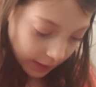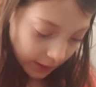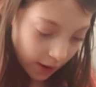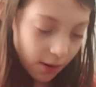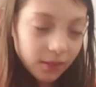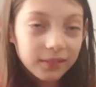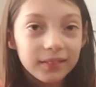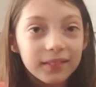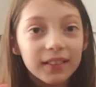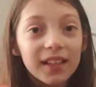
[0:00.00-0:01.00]
So,
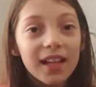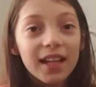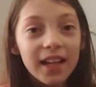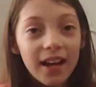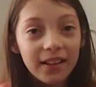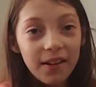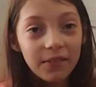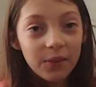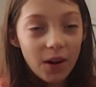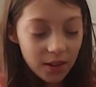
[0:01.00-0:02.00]
now that
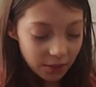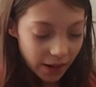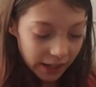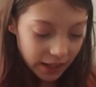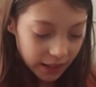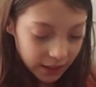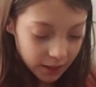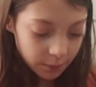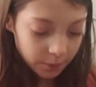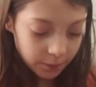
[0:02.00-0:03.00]
we've got the right
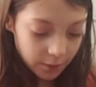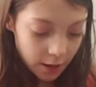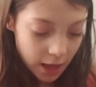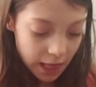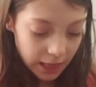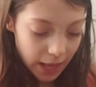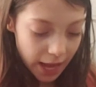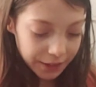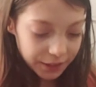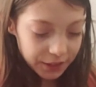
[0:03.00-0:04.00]
color,
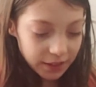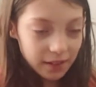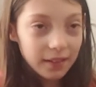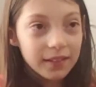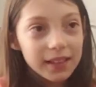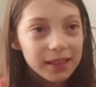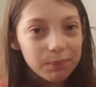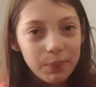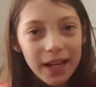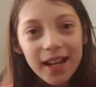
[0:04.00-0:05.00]
let's
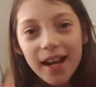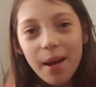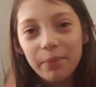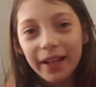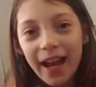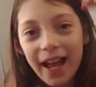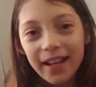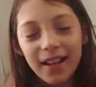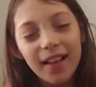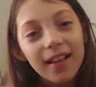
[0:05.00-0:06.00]
speed it up
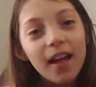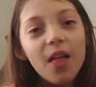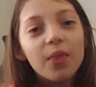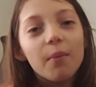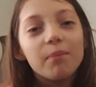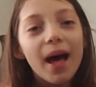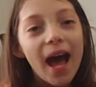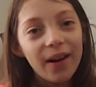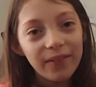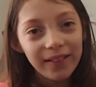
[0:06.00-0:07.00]
again. The
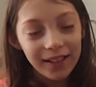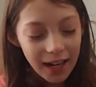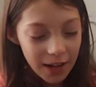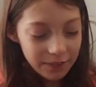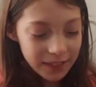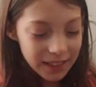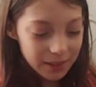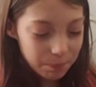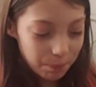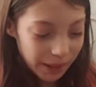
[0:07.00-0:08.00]
power of
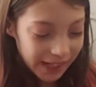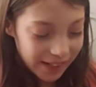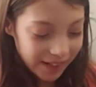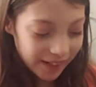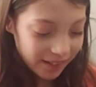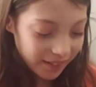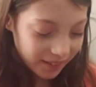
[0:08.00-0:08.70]
speed.